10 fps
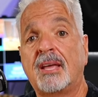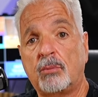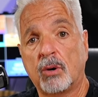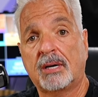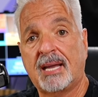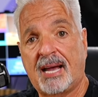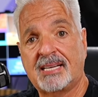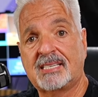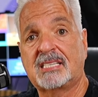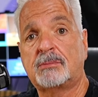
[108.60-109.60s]
They work
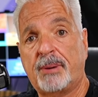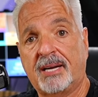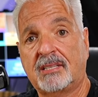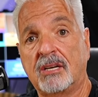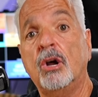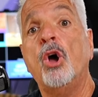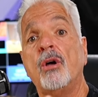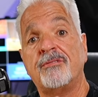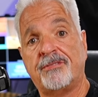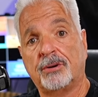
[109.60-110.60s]
as expected.
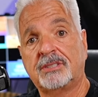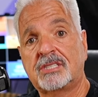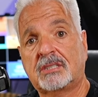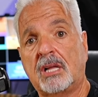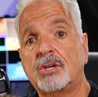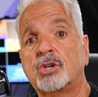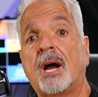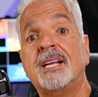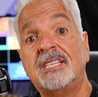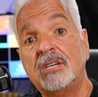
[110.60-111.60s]
Full
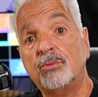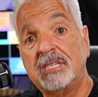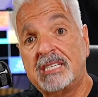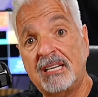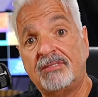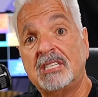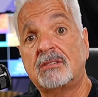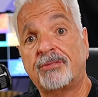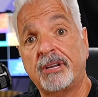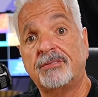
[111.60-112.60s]
disclosure, I did receive
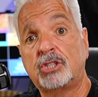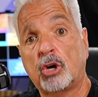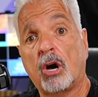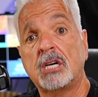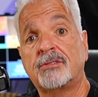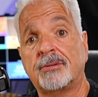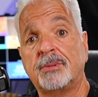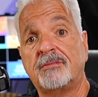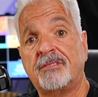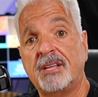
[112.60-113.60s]
these free of charge
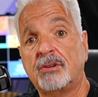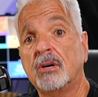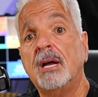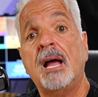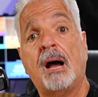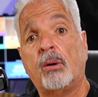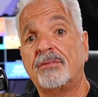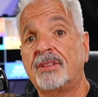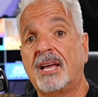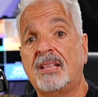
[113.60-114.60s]
from the vendor.
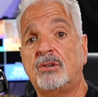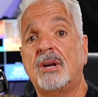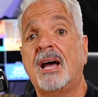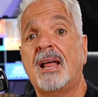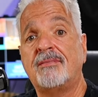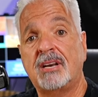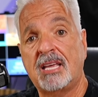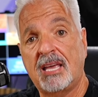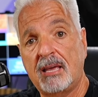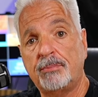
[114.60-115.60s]
However, they do not have
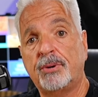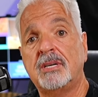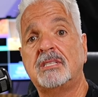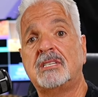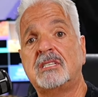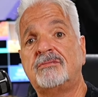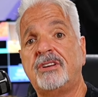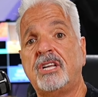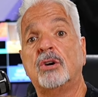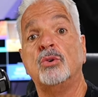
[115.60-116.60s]
any input into this
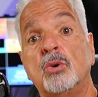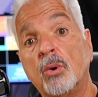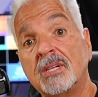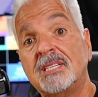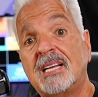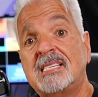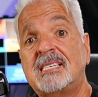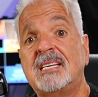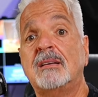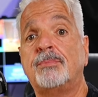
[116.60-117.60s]
video, nor did they
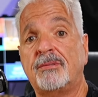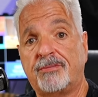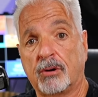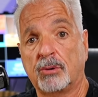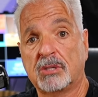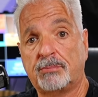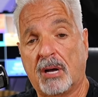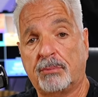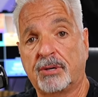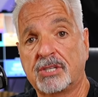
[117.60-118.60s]
see it before it was
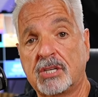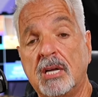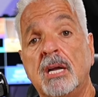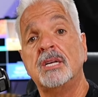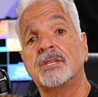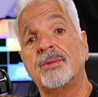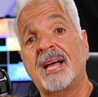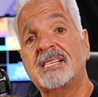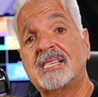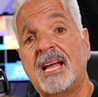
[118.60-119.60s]
published. So
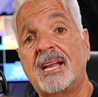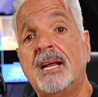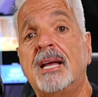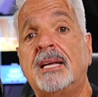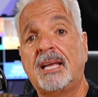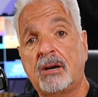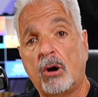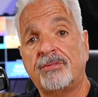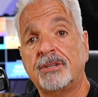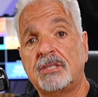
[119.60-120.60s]
that said, get
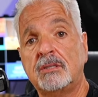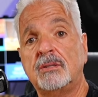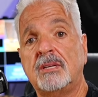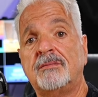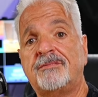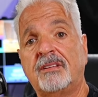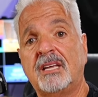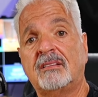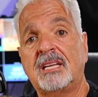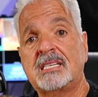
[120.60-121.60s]
over to the
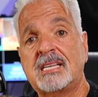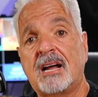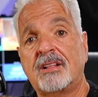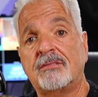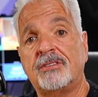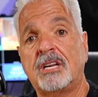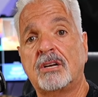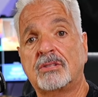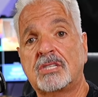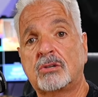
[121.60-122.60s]
affiliate links down in the
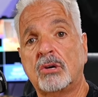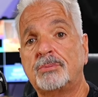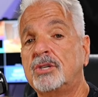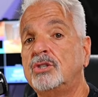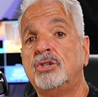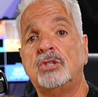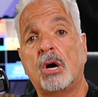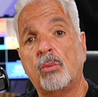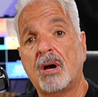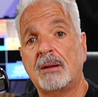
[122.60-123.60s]
video description. You
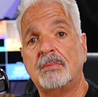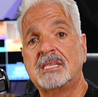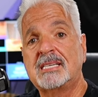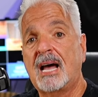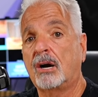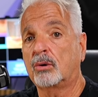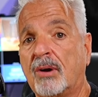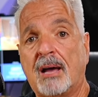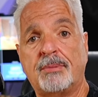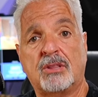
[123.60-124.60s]
don't want to miss out.
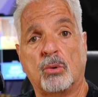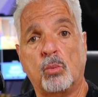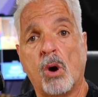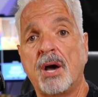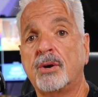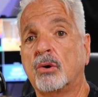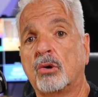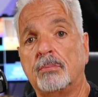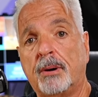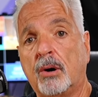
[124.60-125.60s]
Grab either one
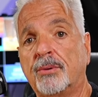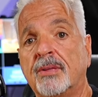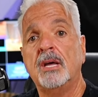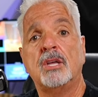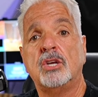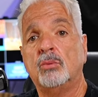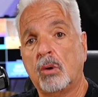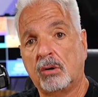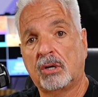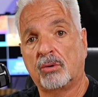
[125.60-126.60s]
or both. You
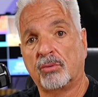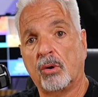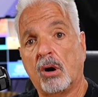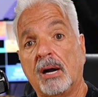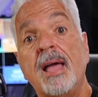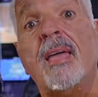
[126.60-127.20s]
won't go wrong.